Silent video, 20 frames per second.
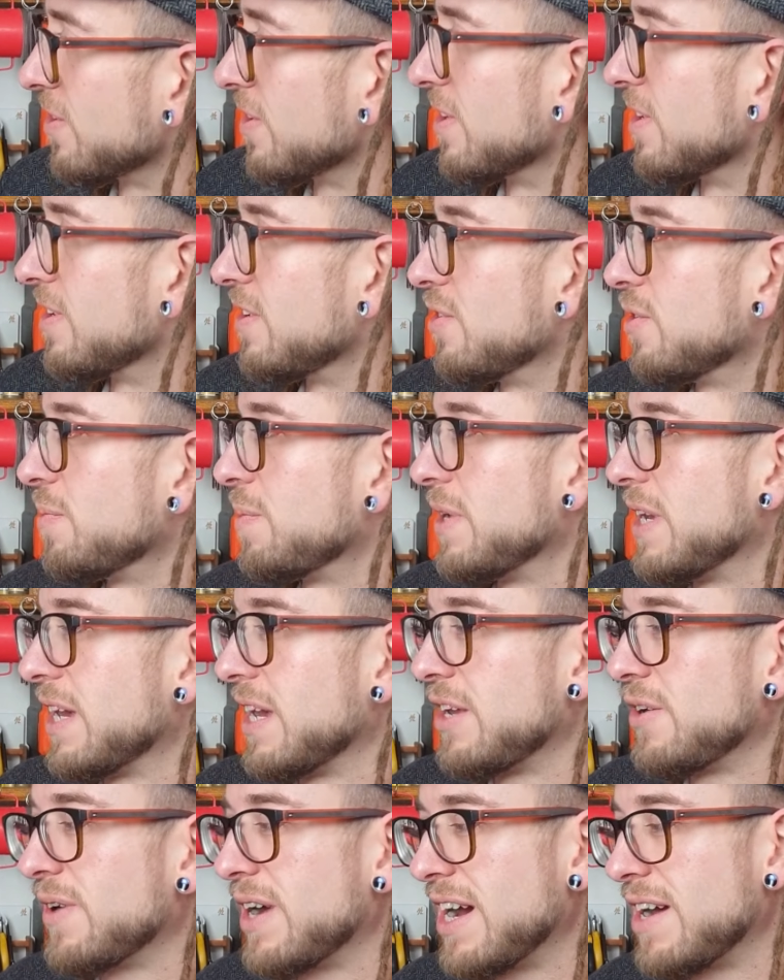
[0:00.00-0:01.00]
on, and
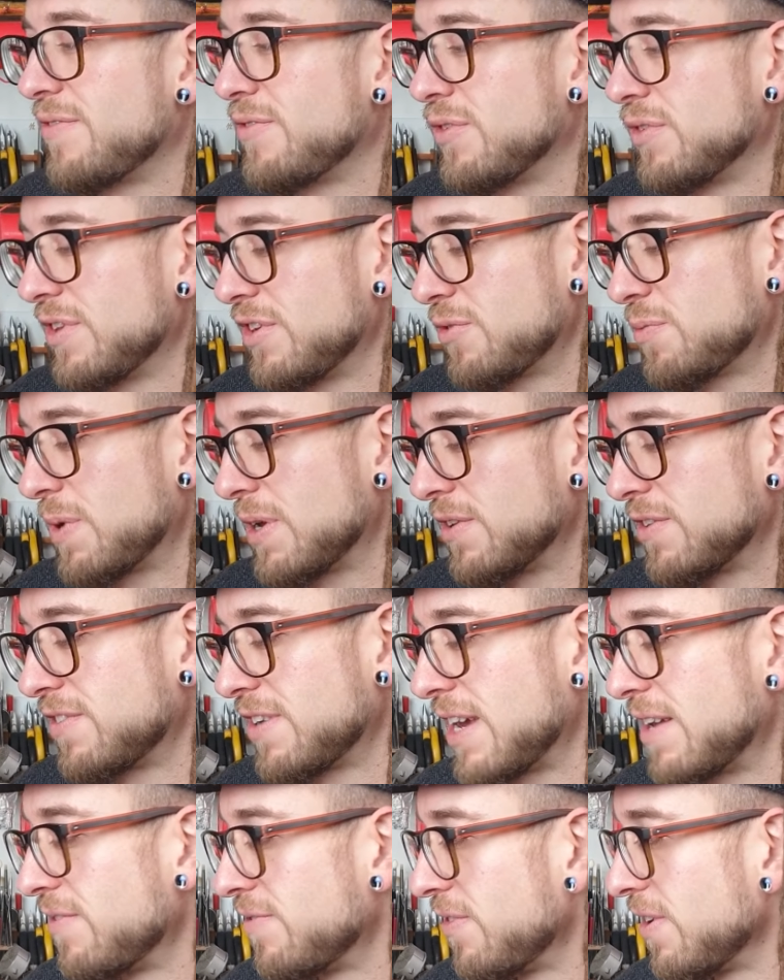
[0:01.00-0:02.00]
you'll have this one
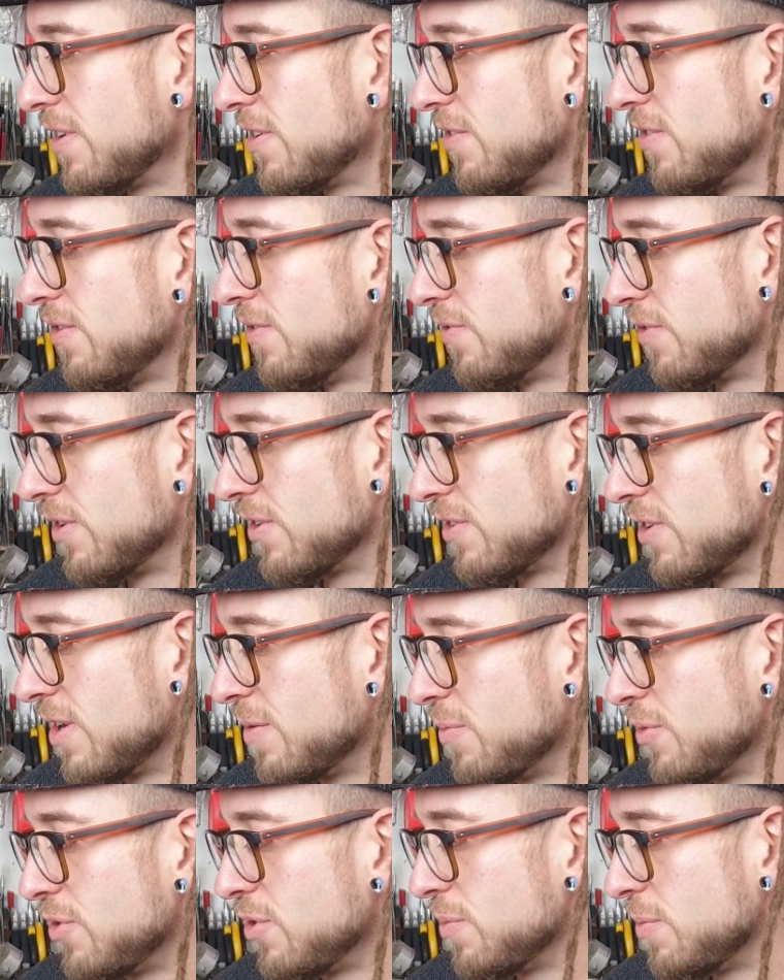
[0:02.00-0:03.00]
sat in front of you, for
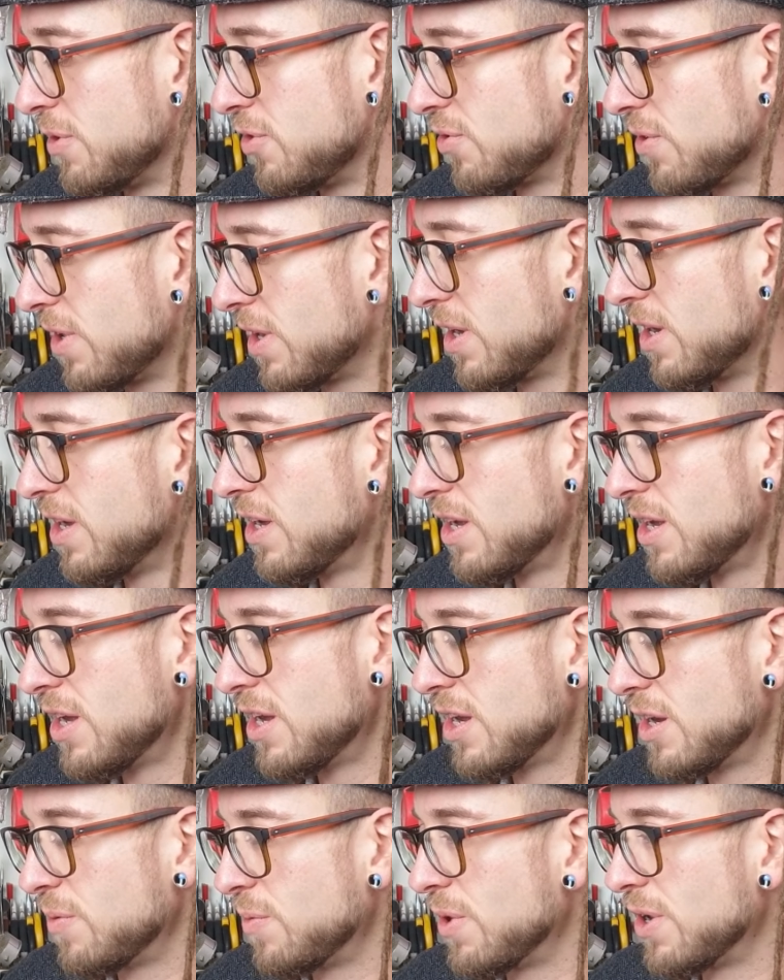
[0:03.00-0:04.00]
example, and you'll be trying to
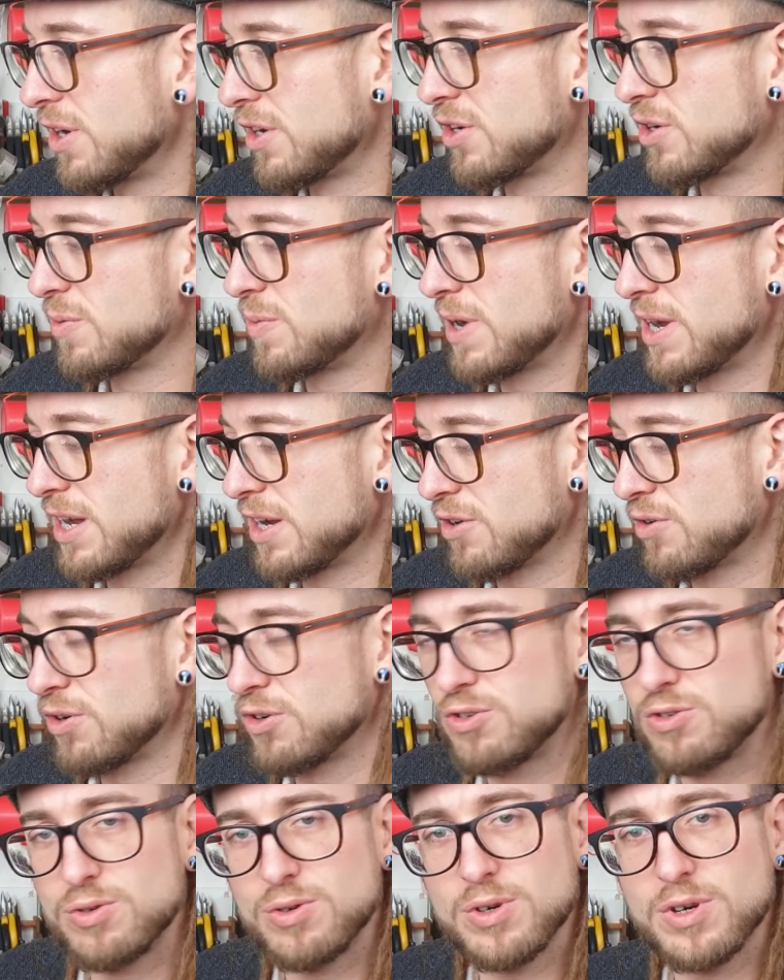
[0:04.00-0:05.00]
work your way
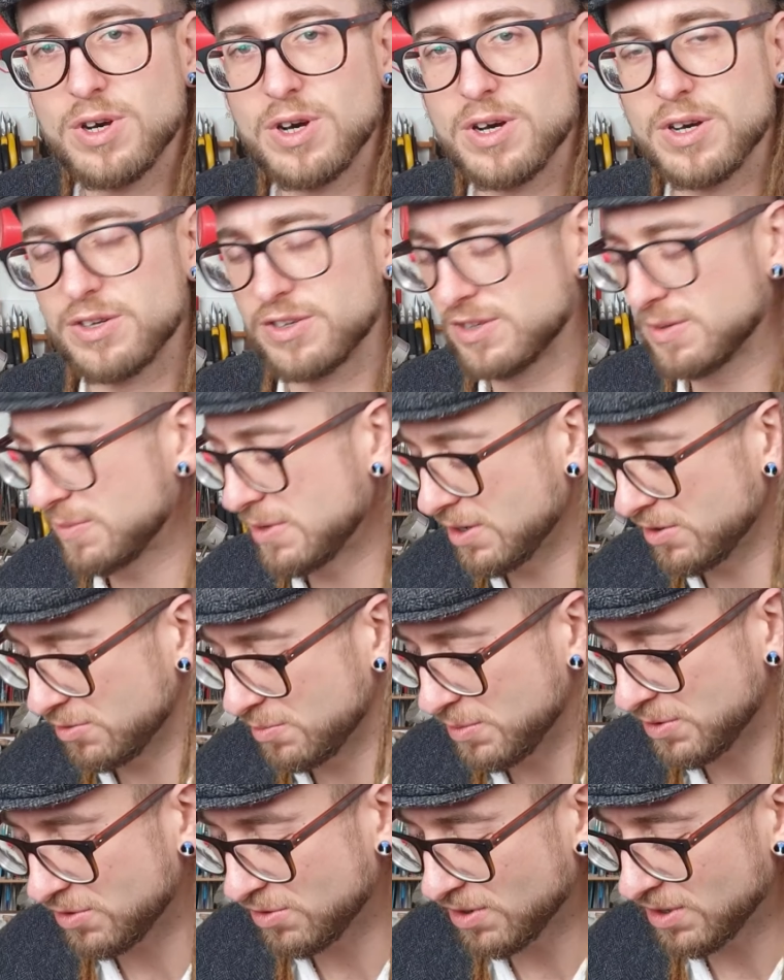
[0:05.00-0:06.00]
across your card. Someone else
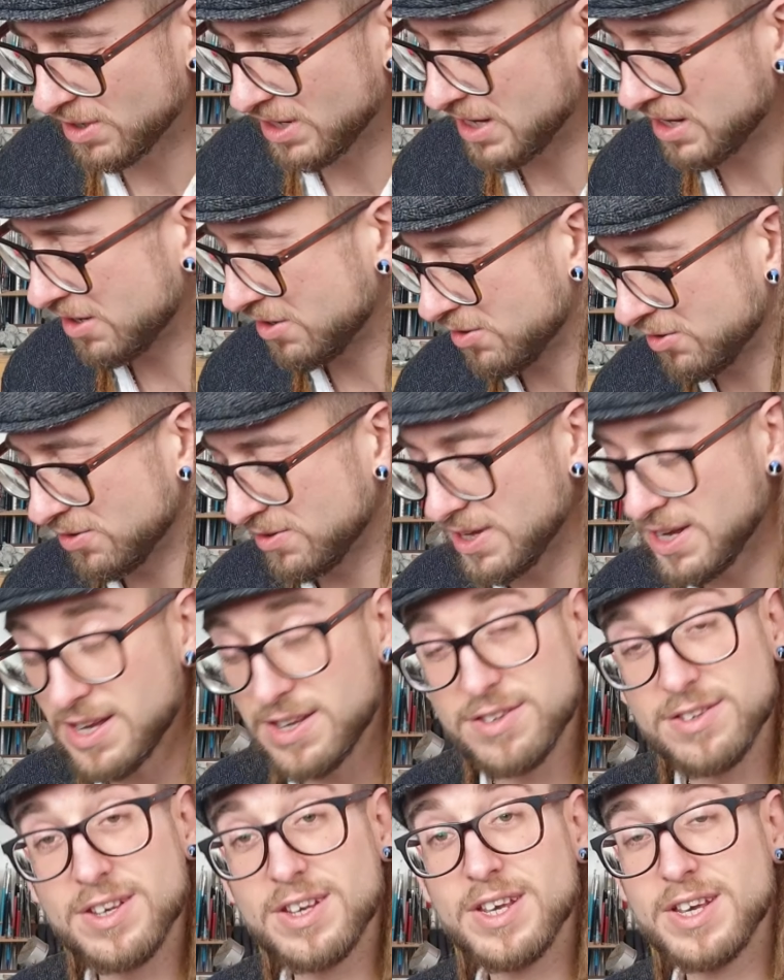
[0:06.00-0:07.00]
will be trying to get across
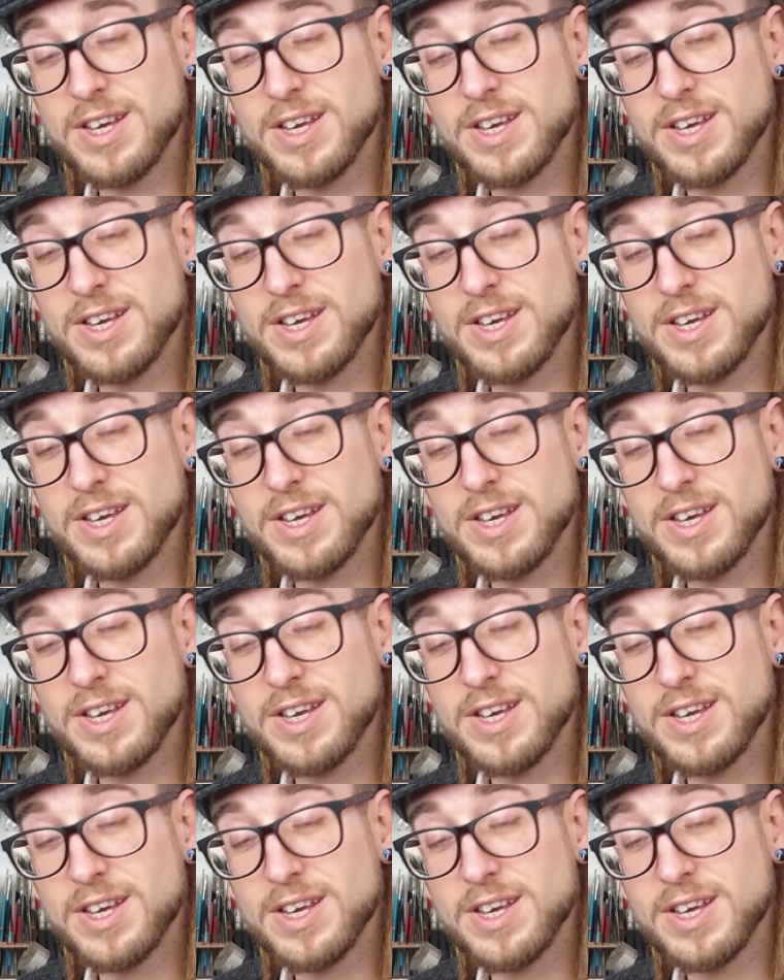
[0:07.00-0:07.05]
theirs.